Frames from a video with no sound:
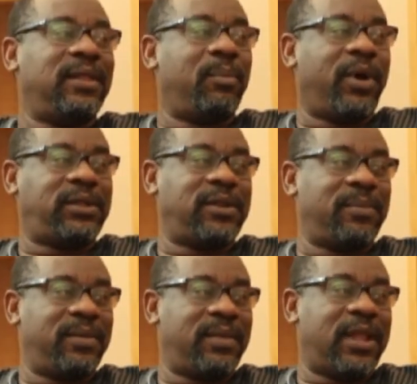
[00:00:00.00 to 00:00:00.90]
the
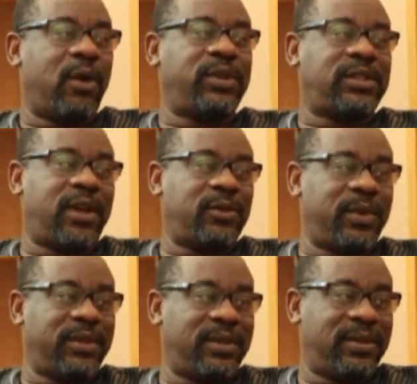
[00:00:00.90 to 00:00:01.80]
bottom that we start
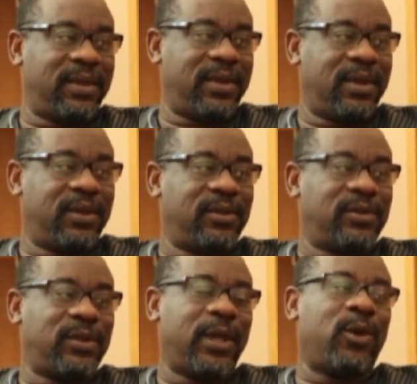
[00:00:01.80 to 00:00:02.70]
with,
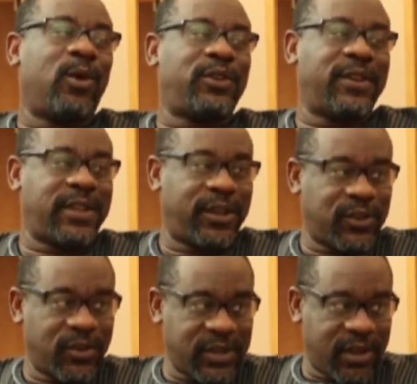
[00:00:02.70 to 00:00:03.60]
so that all
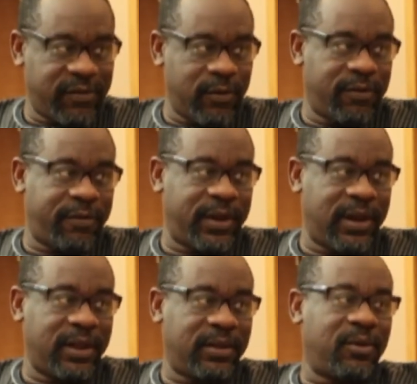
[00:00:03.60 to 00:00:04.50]
transactions can flow
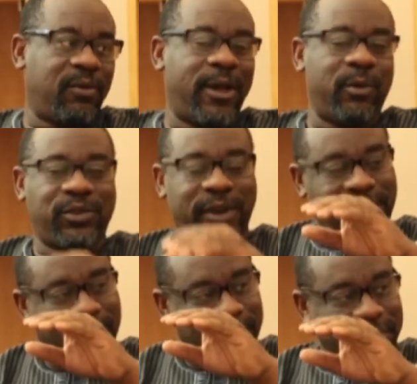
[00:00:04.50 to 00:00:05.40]
freely, while we try
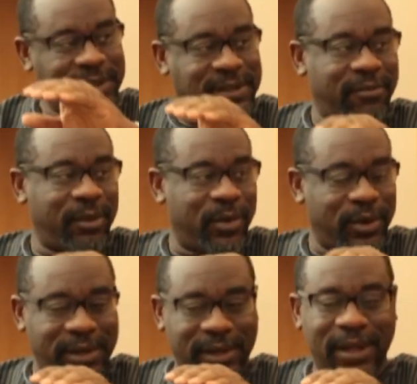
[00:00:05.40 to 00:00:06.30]
and convince
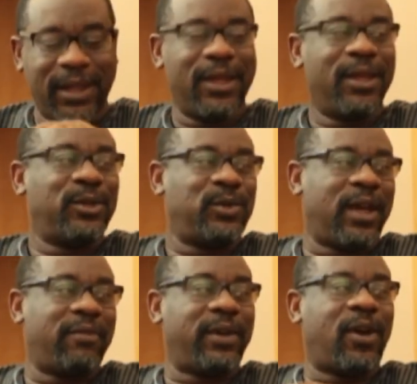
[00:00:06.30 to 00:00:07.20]
everybody to
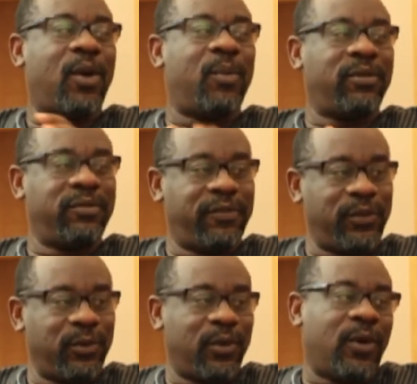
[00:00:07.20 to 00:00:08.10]
have a common
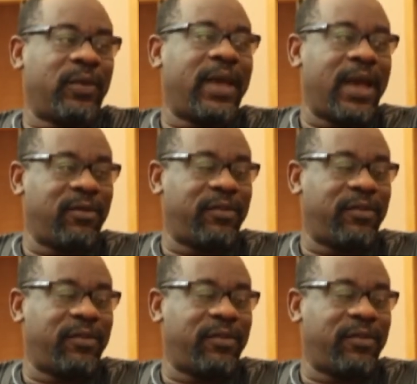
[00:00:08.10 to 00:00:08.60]
view on the kind